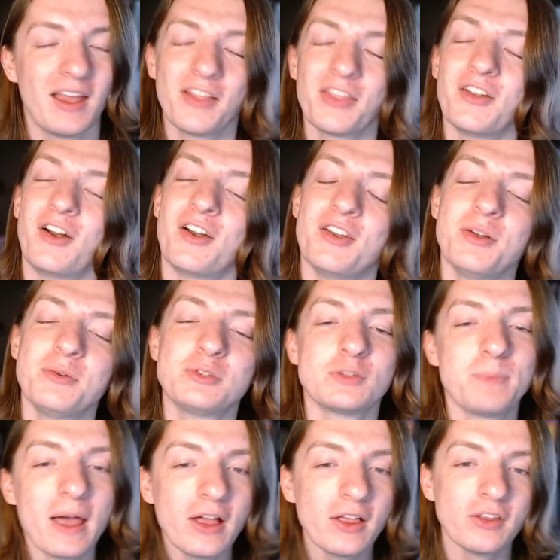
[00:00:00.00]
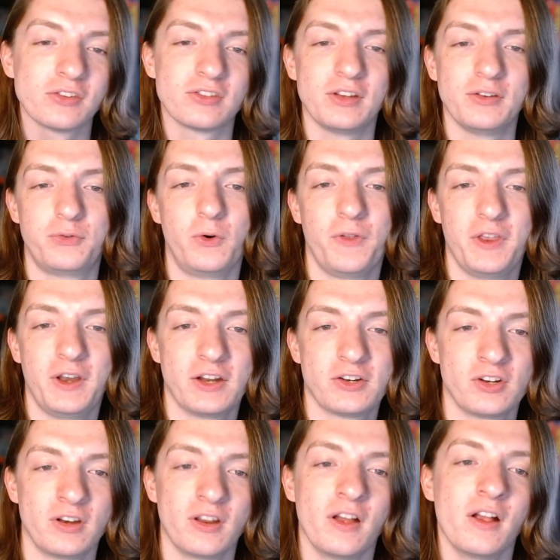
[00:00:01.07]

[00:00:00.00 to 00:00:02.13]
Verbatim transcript: There are no spells in fourth edition.